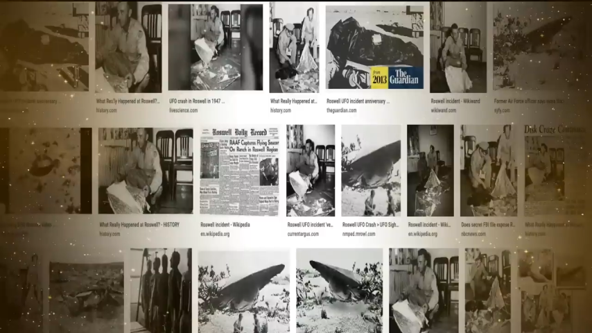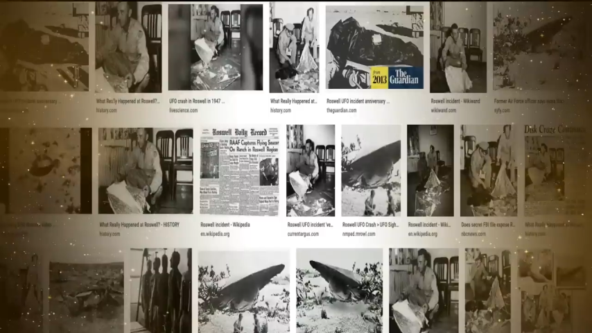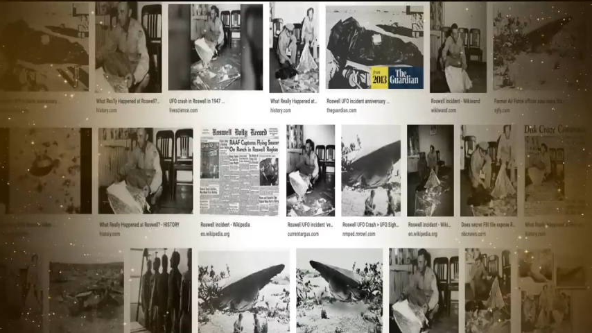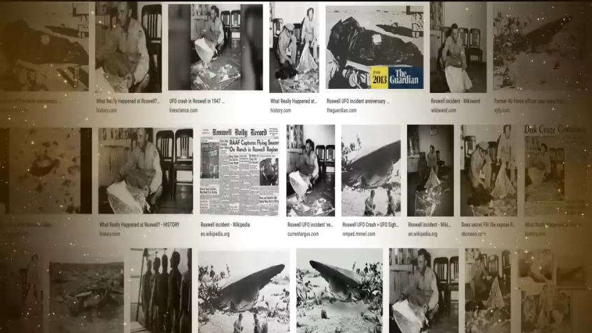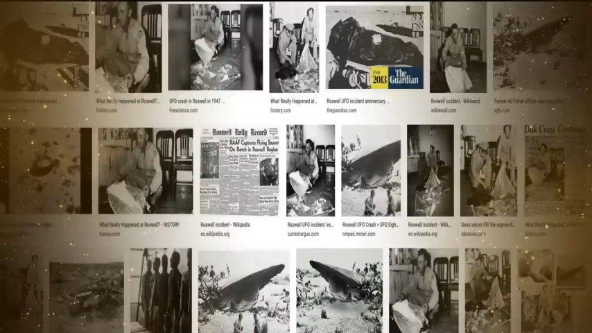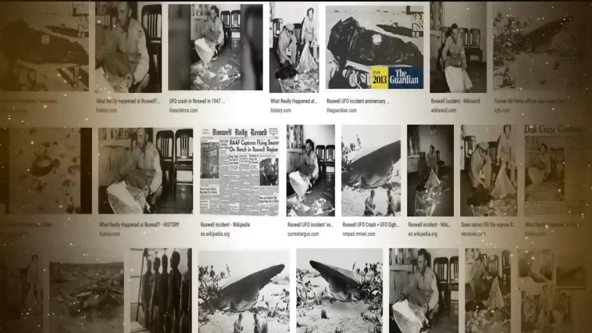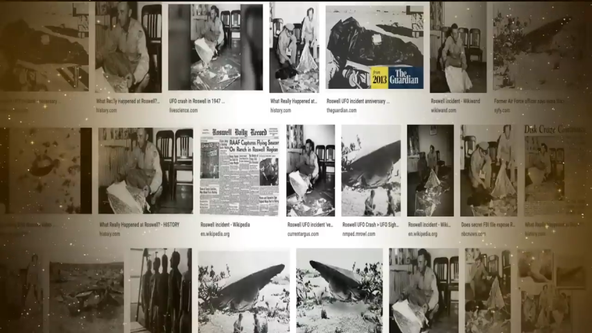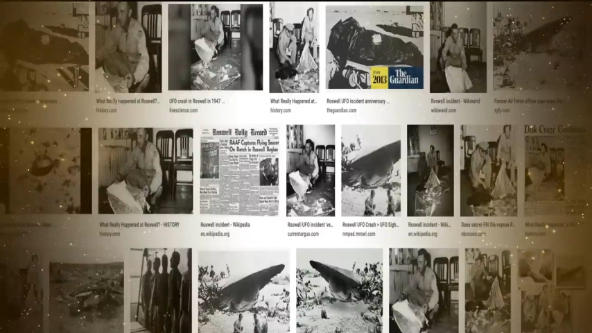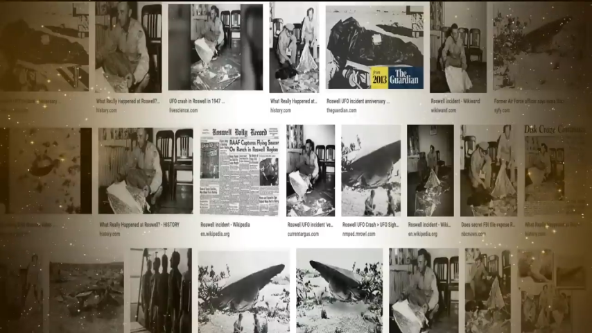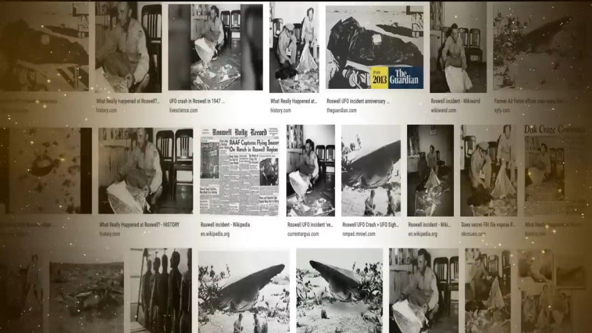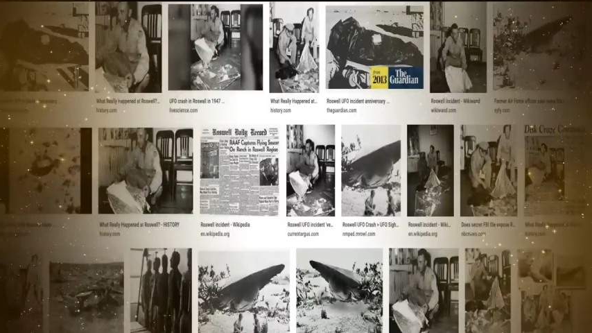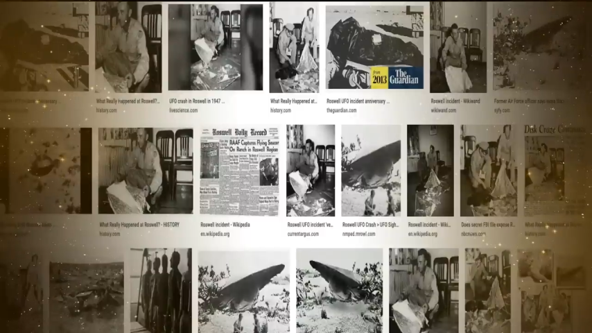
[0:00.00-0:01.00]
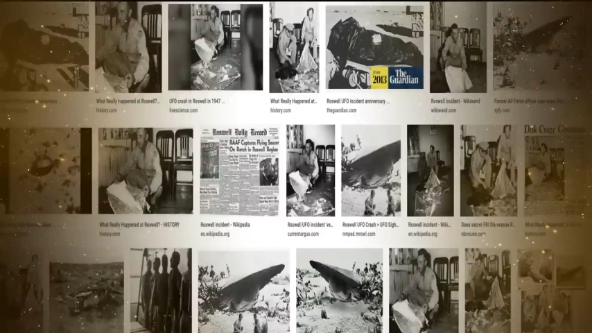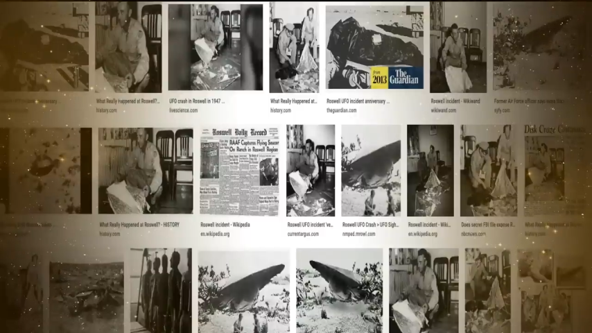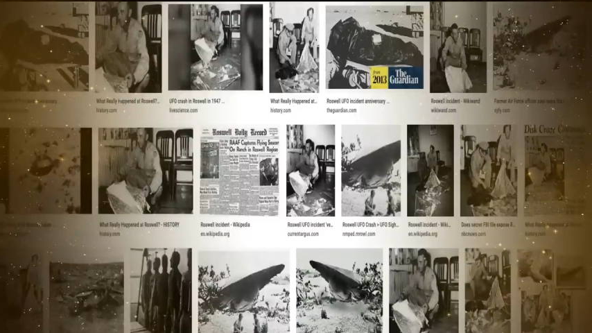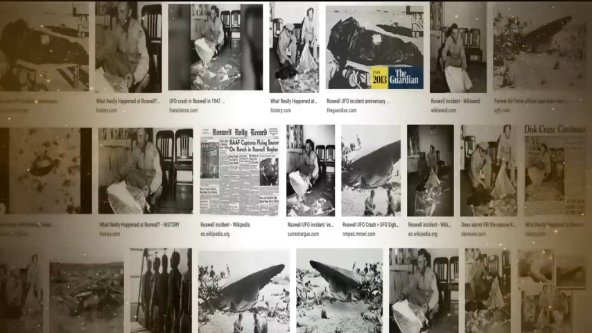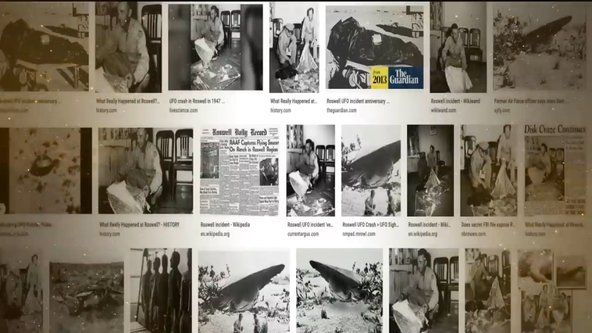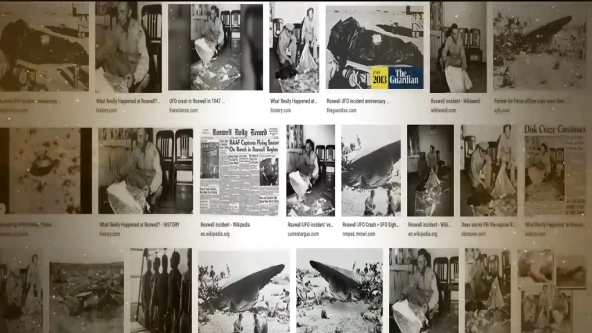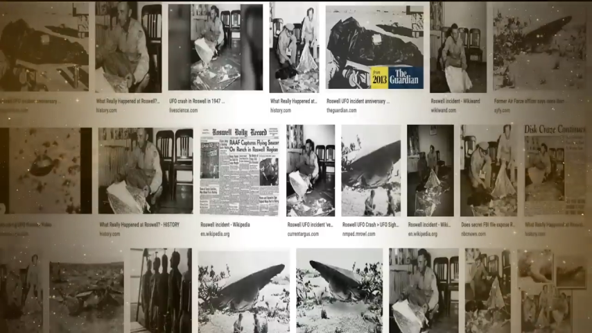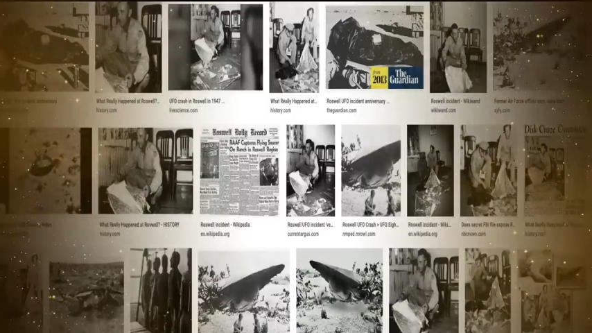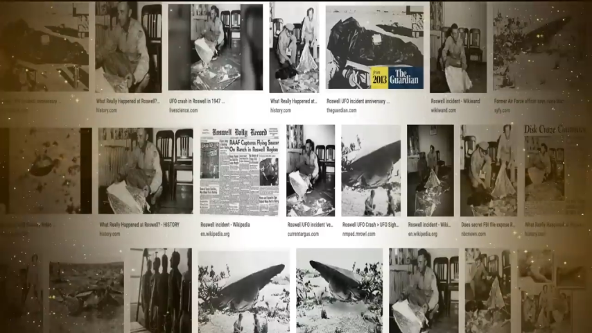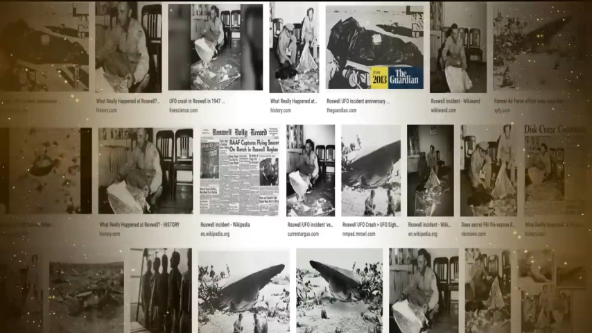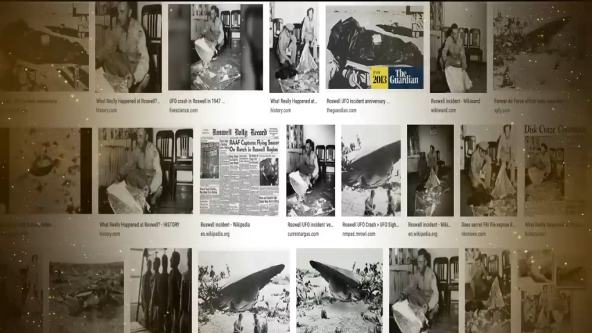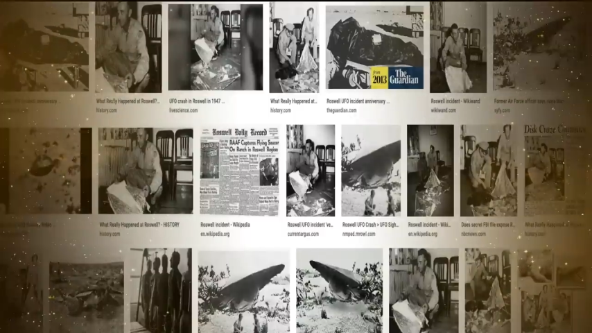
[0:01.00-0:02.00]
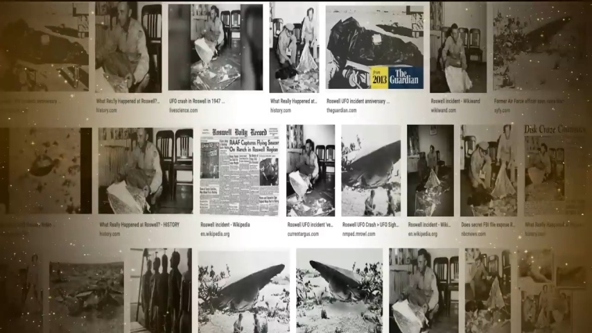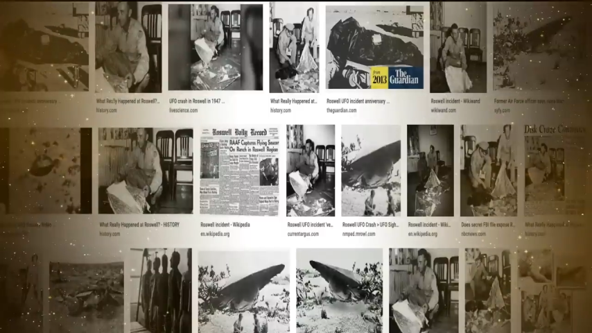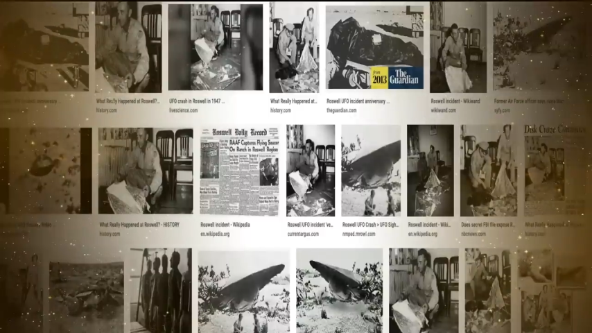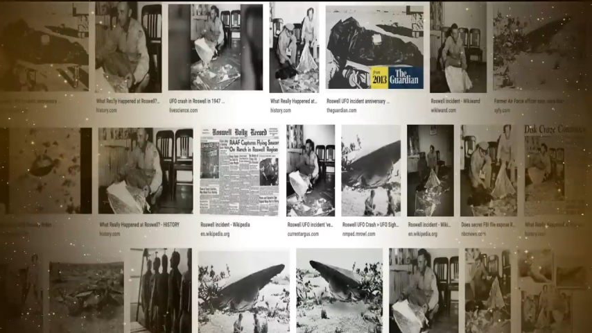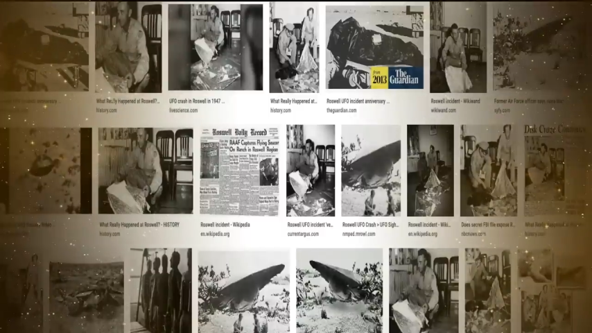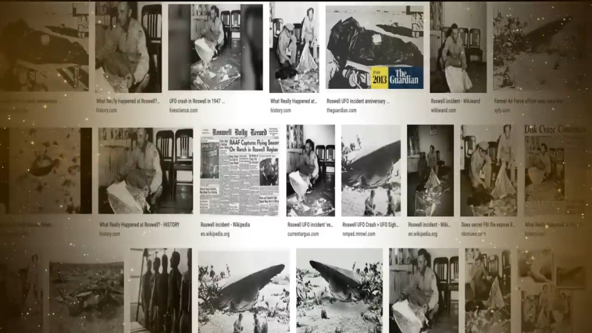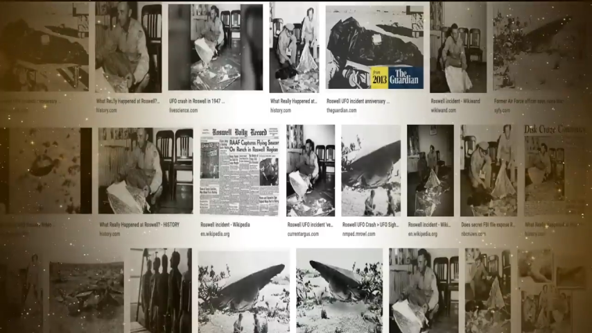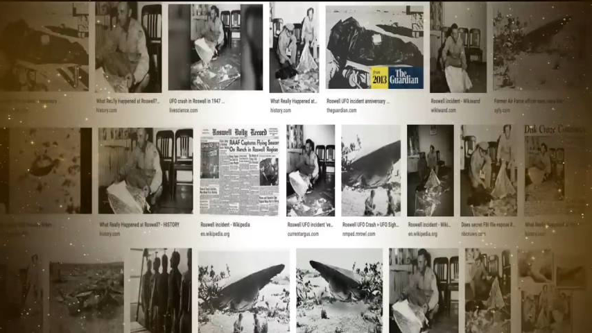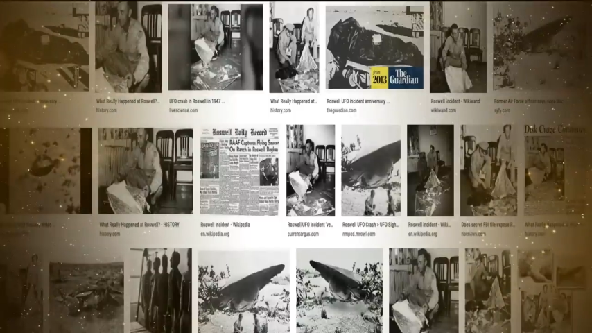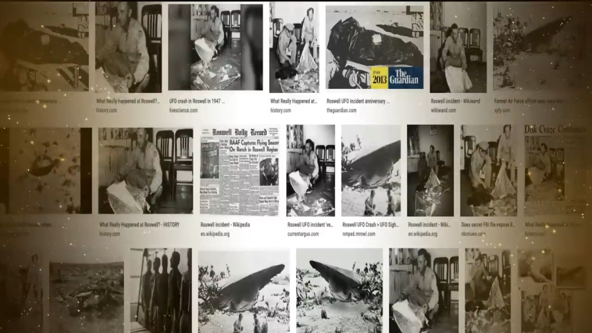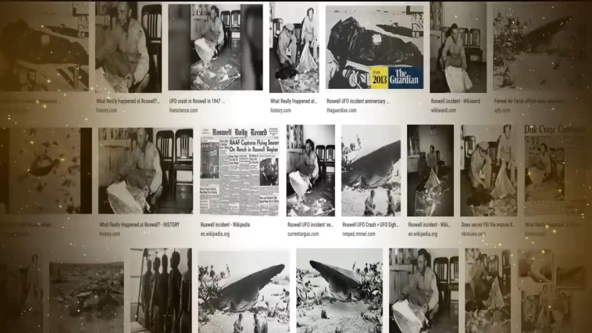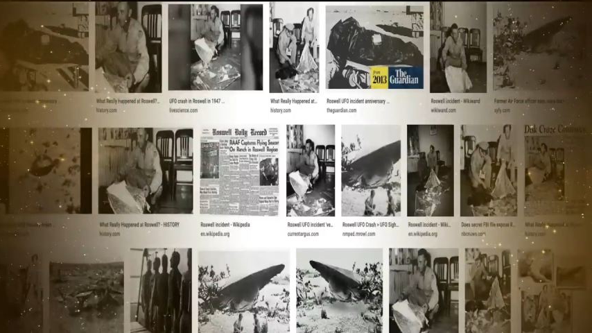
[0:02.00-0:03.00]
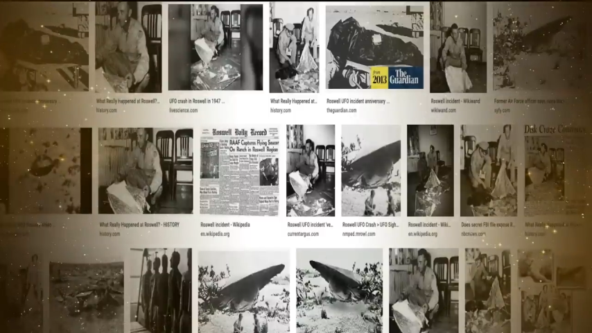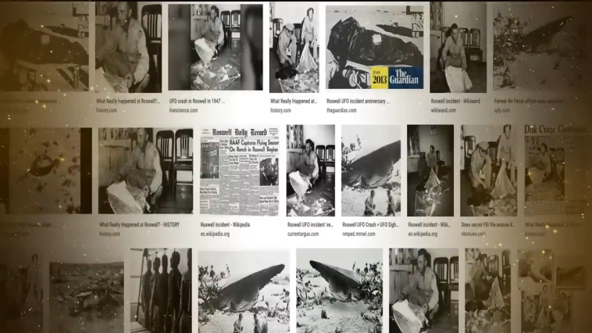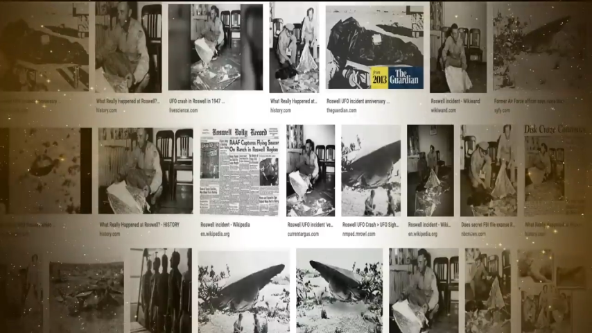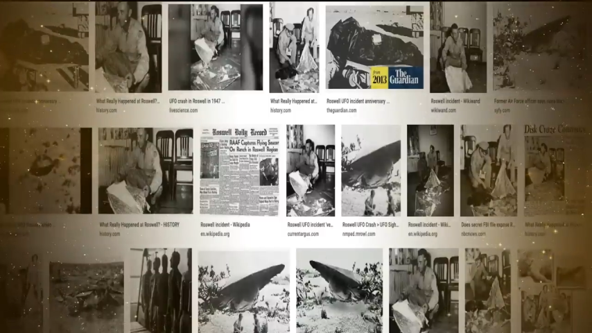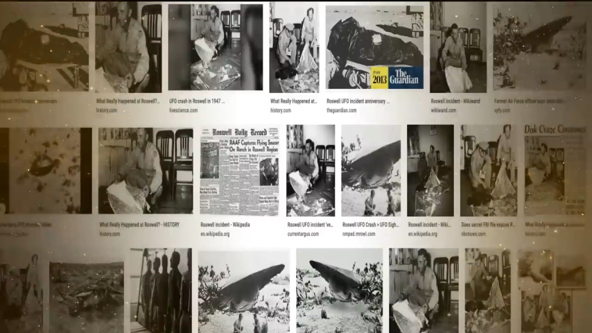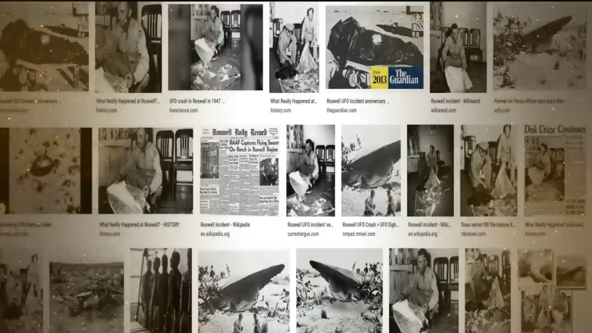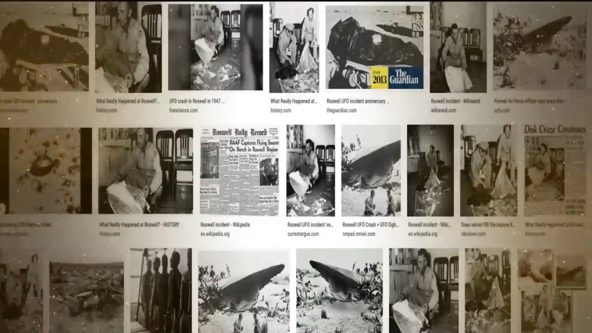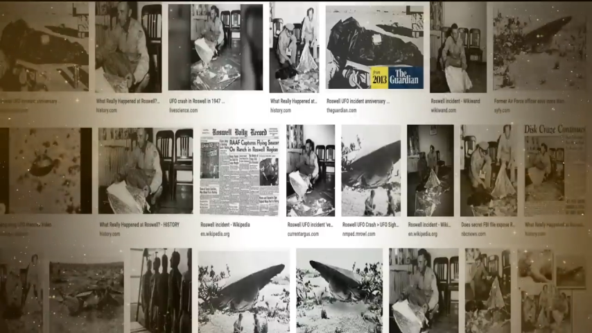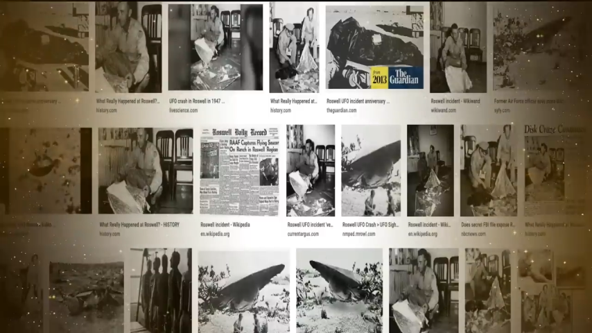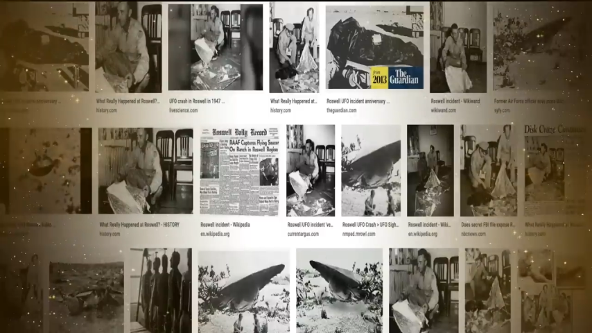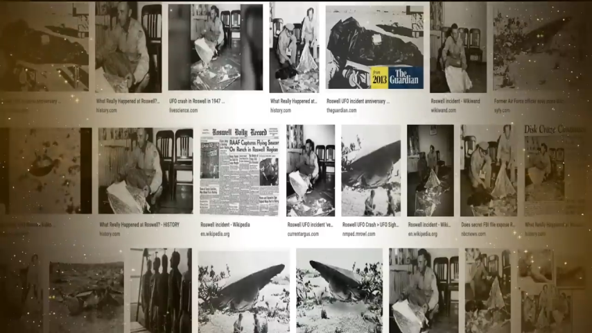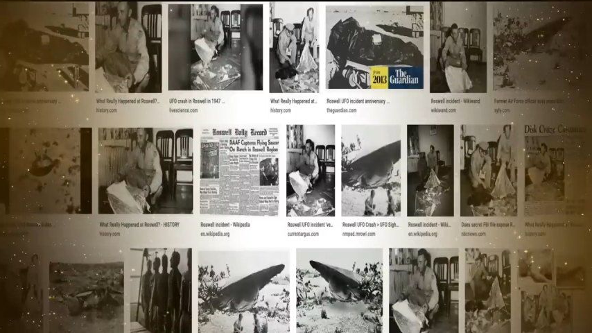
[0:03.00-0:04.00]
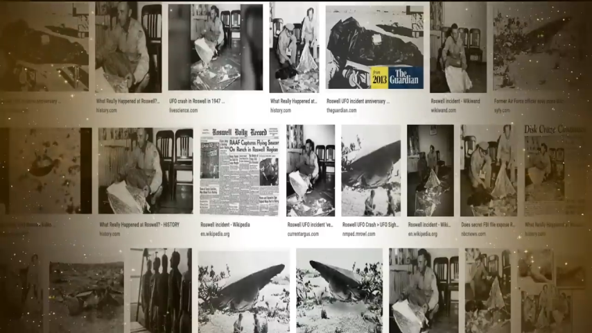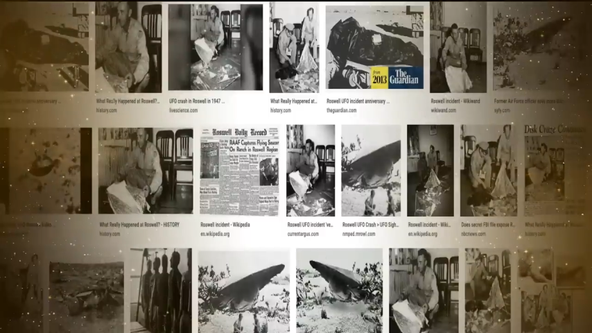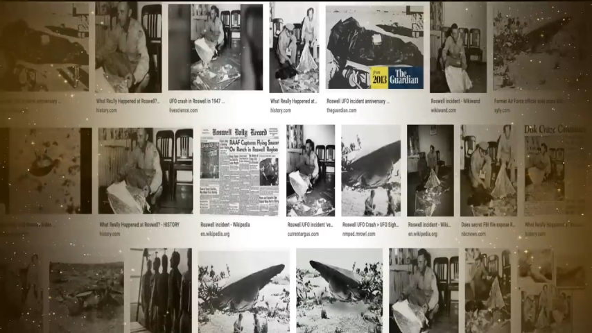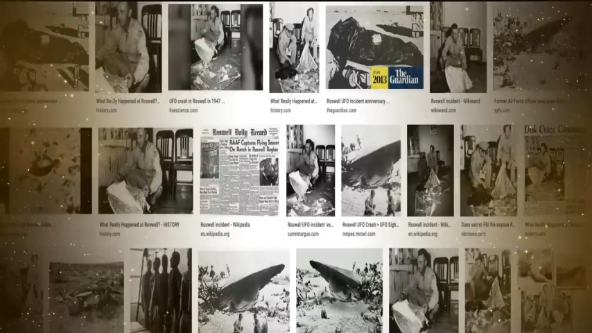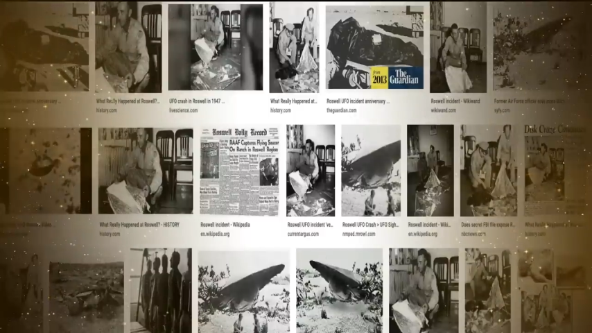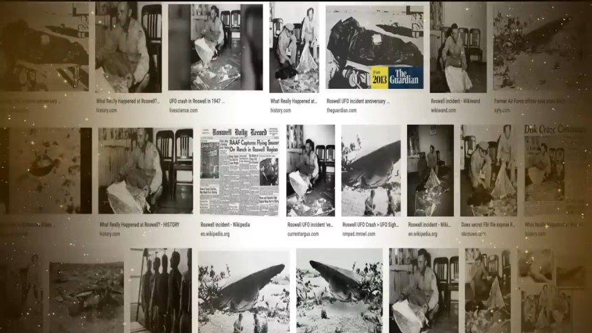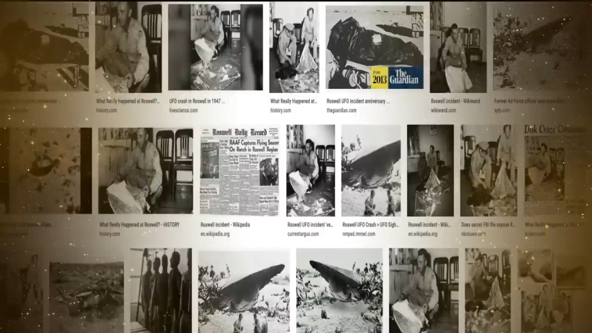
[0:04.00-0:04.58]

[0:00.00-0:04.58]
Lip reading: Nobody's mouth can be seen.